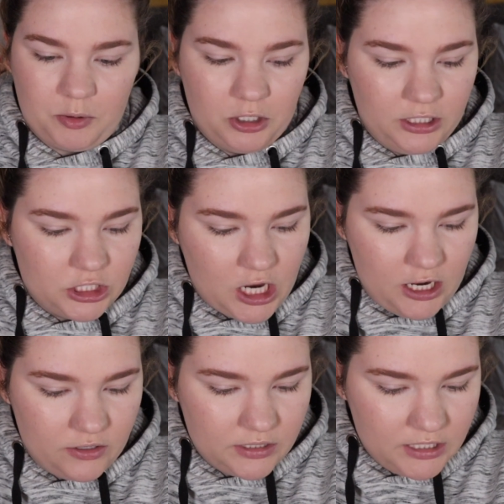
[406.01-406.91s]
Pearly
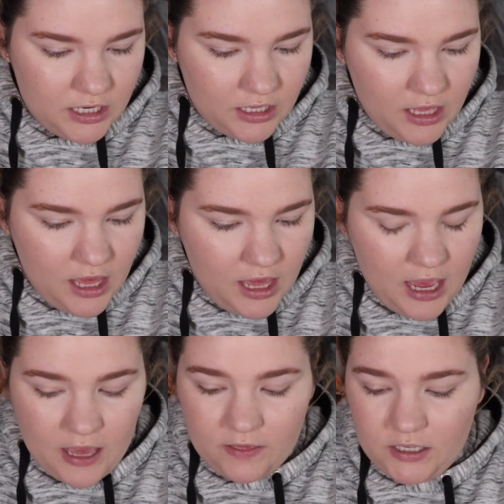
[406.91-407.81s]
Shadow Stick,
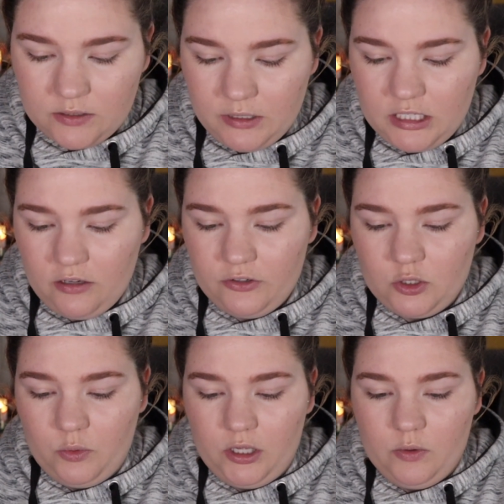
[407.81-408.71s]
and these retail for
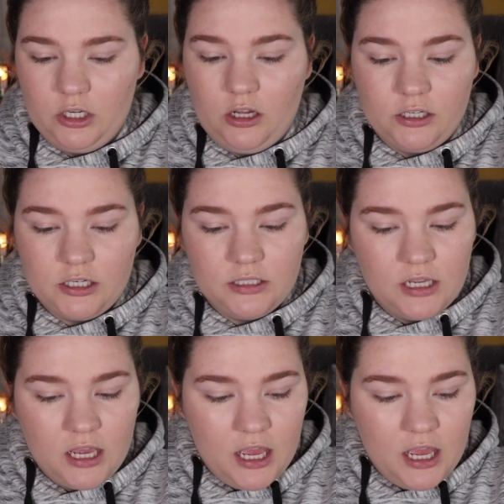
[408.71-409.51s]
$21.